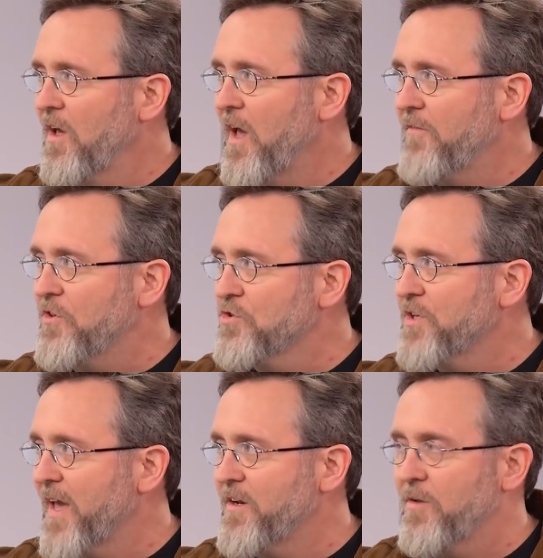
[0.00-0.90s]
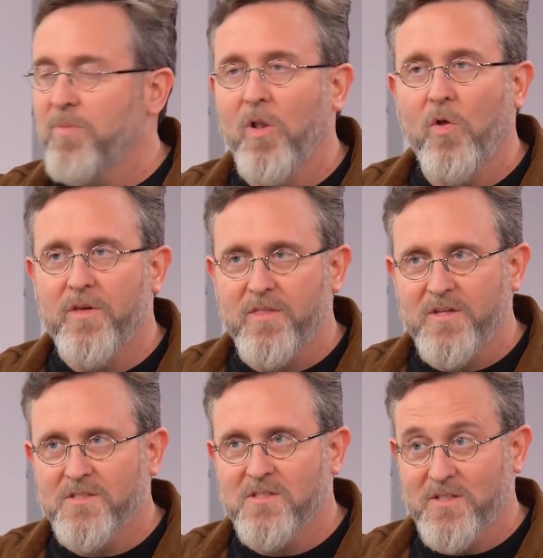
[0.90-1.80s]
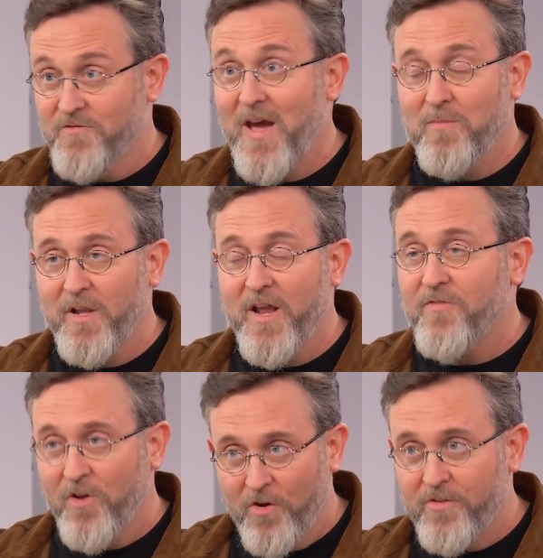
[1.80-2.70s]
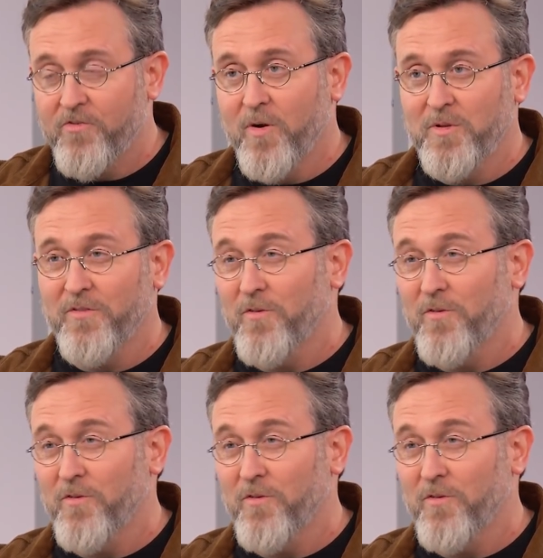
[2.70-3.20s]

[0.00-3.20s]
have usually had to deploy this. It's valuable enough they'll go to the trouble of